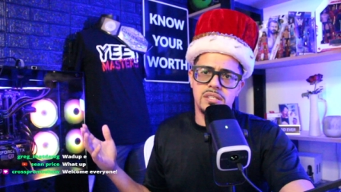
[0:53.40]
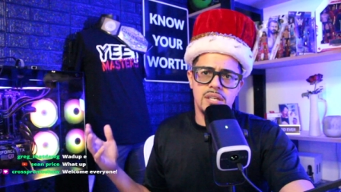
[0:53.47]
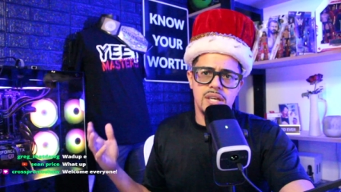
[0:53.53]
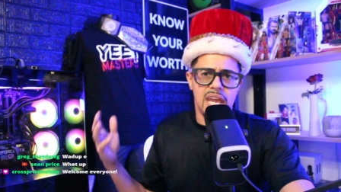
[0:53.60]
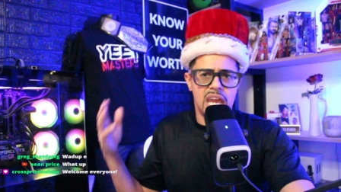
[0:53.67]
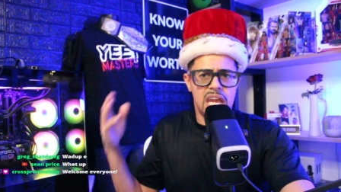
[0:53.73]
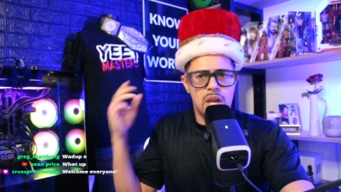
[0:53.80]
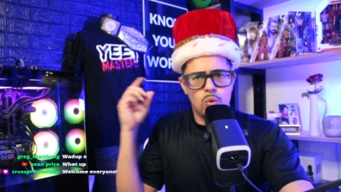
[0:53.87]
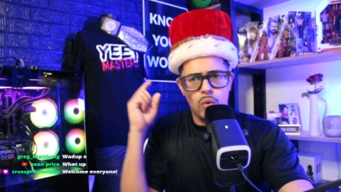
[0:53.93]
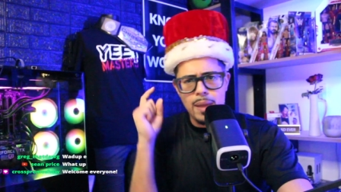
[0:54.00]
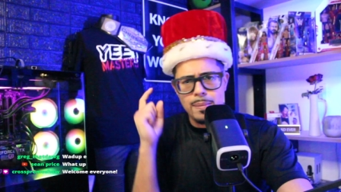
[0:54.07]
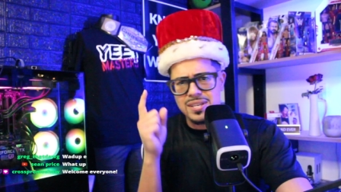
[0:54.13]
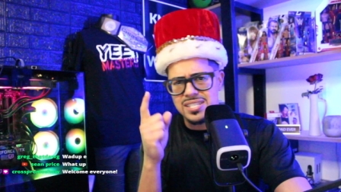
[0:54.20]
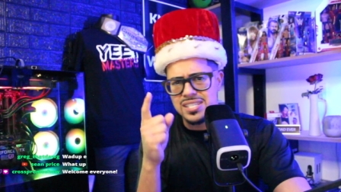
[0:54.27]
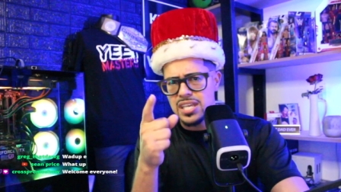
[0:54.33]
in a Rey
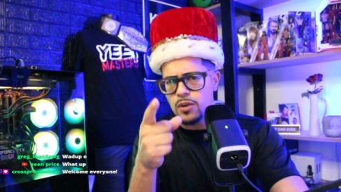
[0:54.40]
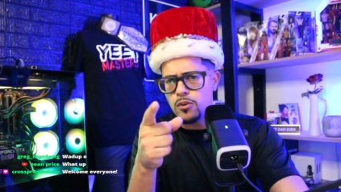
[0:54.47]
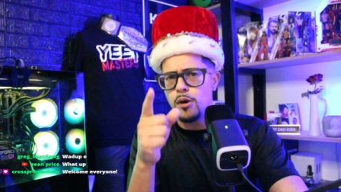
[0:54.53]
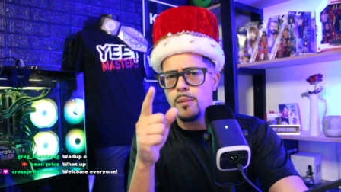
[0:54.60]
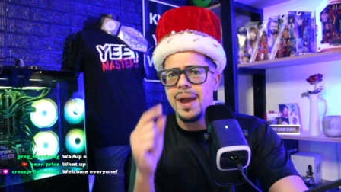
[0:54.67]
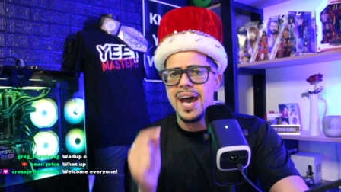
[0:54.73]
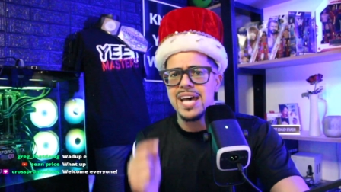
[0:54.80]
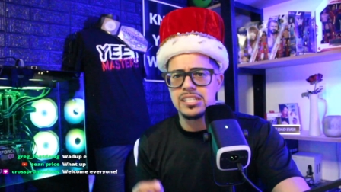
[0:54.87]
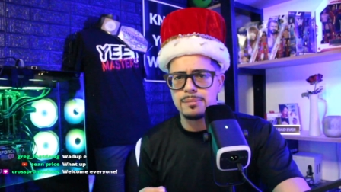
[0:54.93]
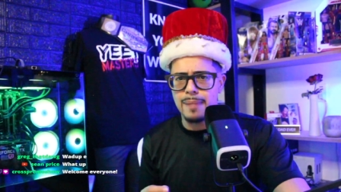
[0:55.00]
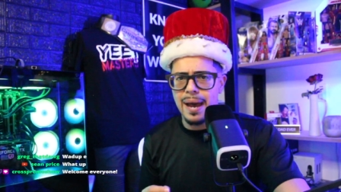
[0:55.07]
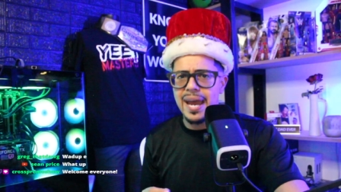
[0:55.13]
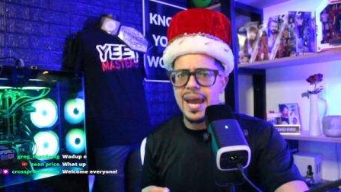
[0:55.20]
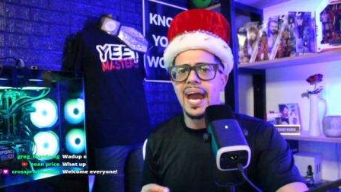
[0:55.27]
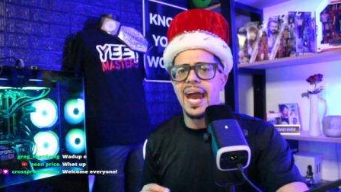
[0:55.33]
Mysterio mask, might
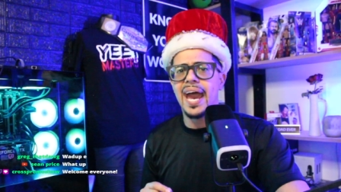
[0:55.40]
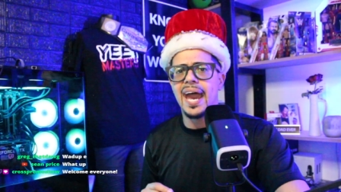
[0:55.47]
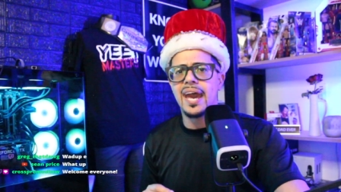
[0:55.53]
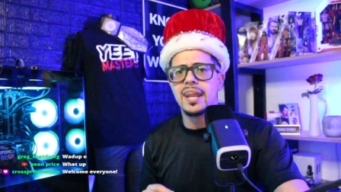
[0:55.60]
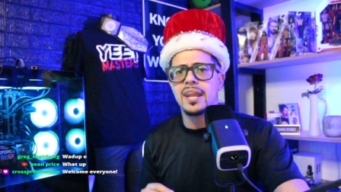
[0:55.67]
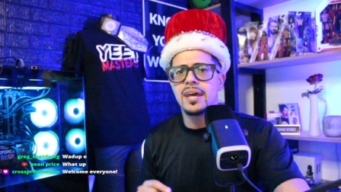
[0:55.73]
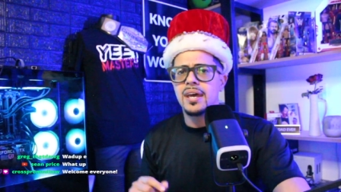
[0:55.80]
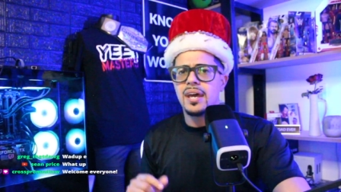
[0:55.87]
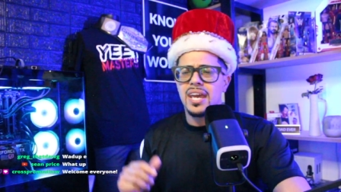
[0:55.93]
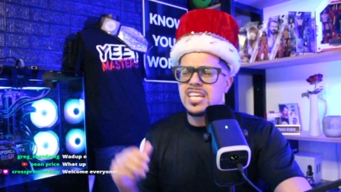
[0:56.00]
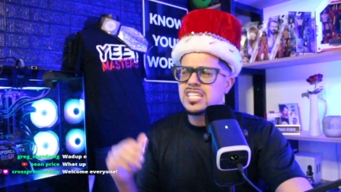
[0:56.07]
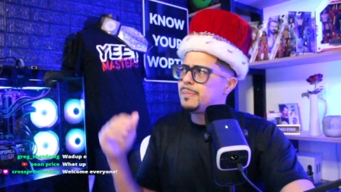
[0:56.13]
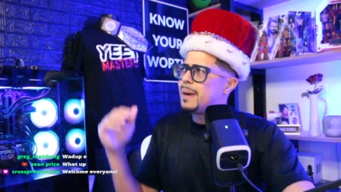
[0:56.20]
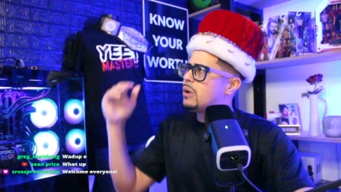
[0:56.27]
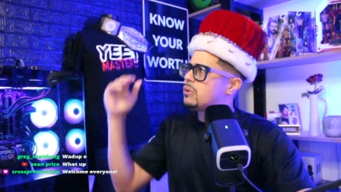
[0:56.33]
I add. He's
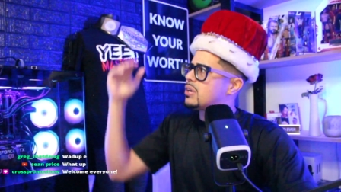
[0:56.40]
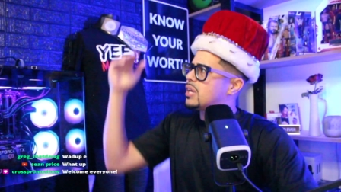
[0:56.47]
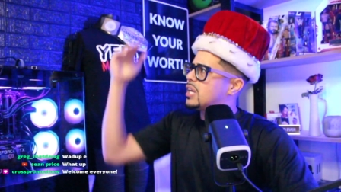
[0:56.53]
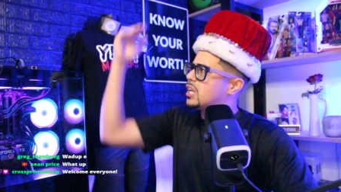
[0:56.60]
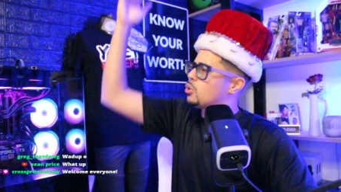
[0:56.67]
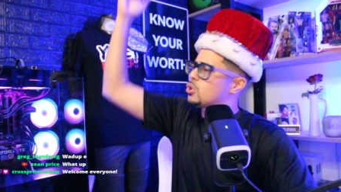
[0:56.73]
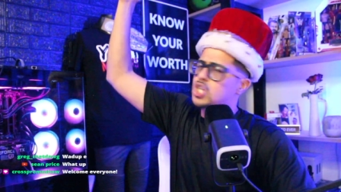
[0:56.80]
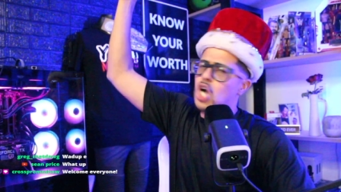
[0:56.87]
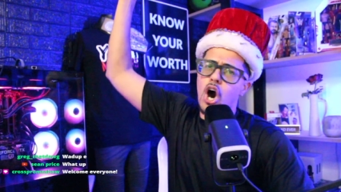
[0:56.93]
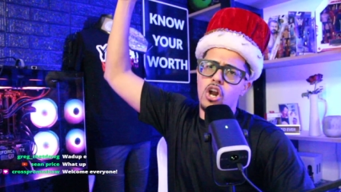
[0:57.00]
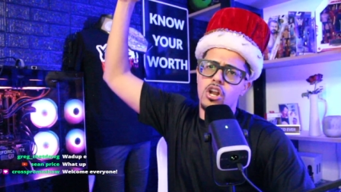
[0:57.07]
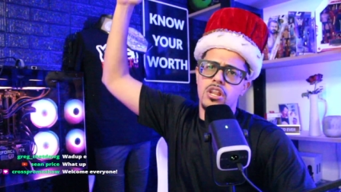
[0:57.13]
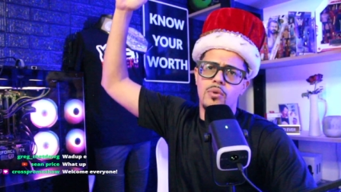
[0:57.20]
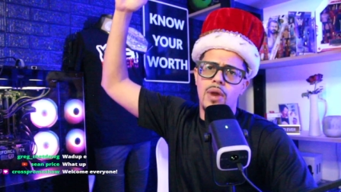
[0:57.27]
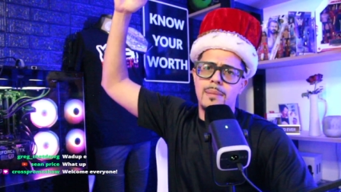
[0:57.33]
about a little taller than
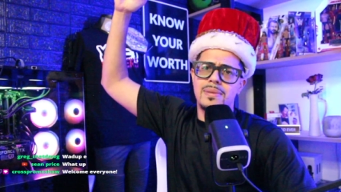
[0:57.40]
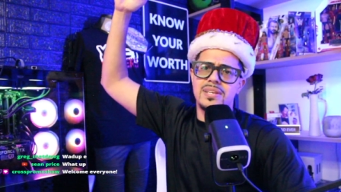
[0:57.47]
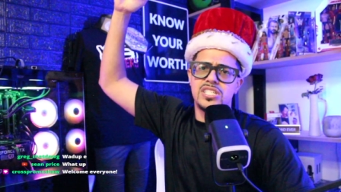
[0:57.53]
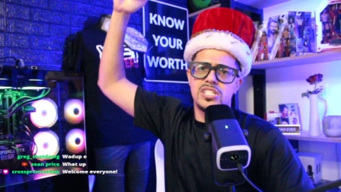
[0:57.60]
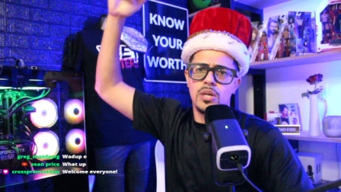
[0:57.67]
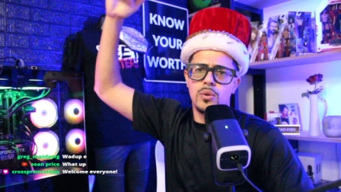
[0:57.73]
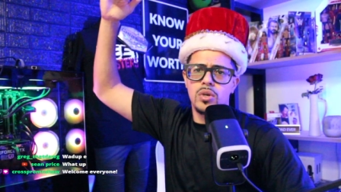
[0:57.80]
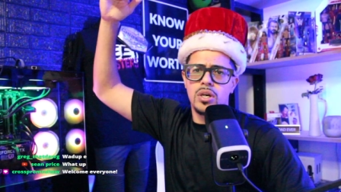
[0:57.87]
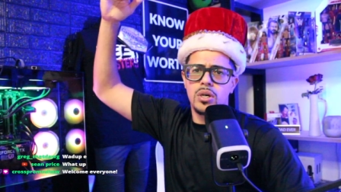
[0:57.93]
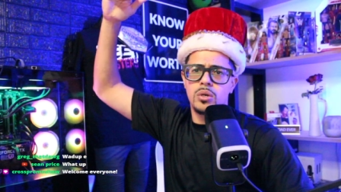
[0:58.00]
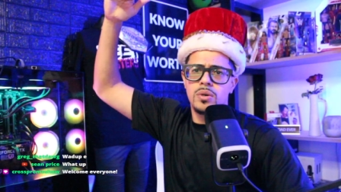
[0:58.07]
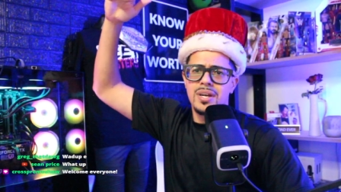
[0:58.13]
Rey Mysterio.